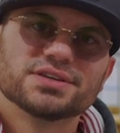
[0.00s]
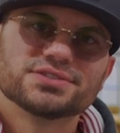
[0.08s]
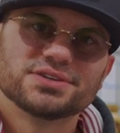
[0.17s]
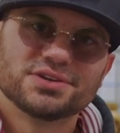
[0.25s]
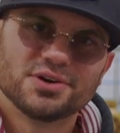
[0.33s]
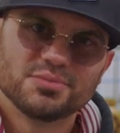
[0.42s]

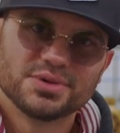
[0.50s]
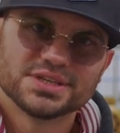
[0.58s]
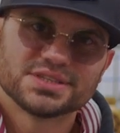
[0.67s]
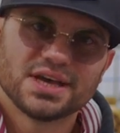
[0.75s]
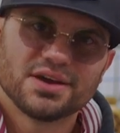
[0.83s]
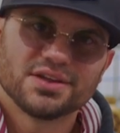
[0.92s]
so you don't
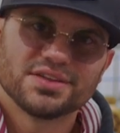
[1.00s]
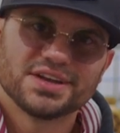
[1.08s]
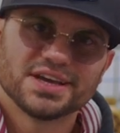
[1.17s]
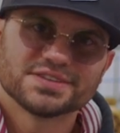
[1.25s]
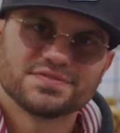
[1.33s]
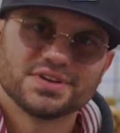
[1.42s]
miss out on the
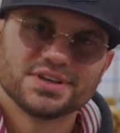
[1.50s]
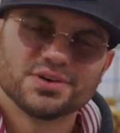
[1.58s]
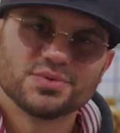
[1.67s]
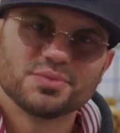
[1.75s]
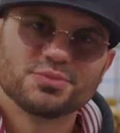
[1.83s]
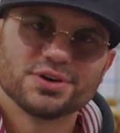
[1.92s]
next video
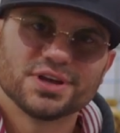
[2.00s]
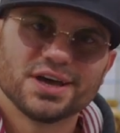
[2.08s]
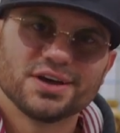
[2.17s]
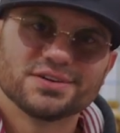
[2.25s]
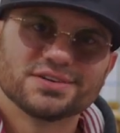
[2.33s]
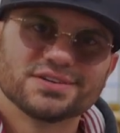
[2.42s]
we put
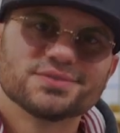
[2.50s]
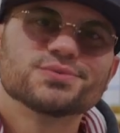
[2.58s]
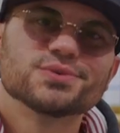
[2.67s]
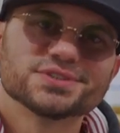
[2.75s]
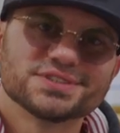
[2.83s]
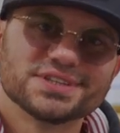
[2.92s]
out.
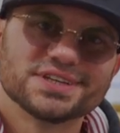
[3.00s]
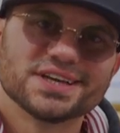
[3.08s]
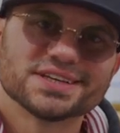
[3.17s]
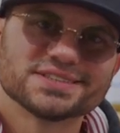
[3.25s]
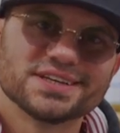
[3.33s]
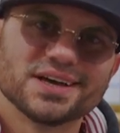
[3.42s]
We'll see you
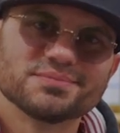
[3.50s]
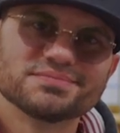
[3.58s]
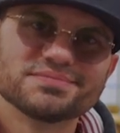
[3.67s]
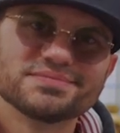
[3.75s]
next time.